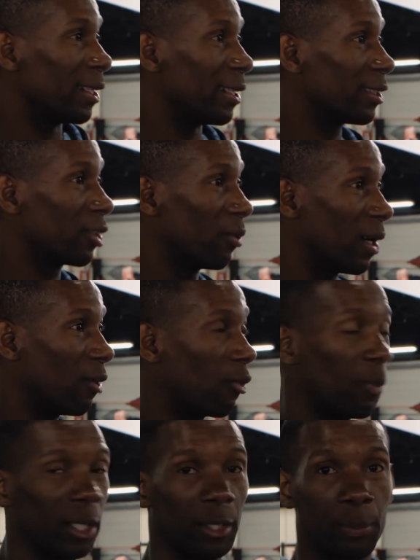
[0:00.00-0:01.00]
here, so
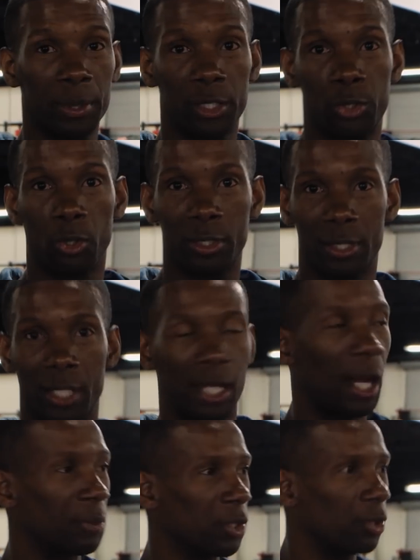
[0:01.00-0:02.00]
we're about to put George to
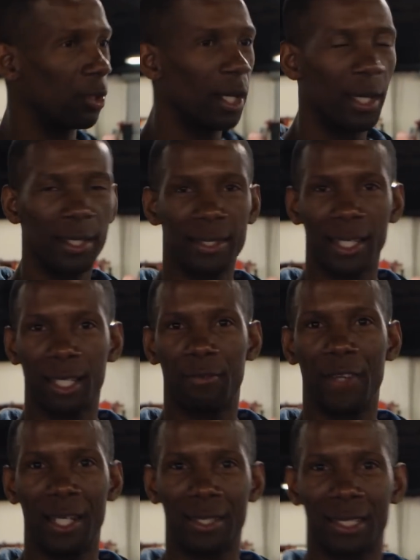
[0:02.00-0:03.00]
that obstacle, take
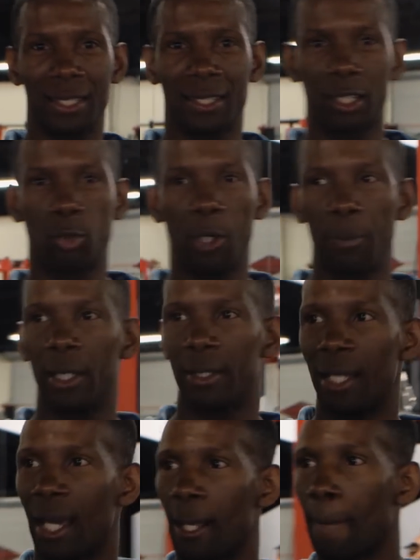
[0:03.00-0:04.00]
advantage of this
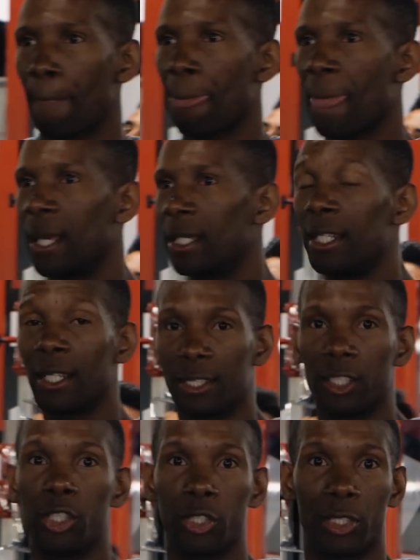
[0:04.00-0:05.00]
equipment that he
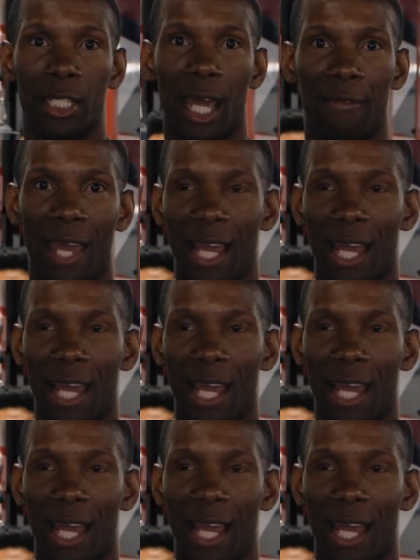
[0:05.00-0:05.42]
doesn't usually have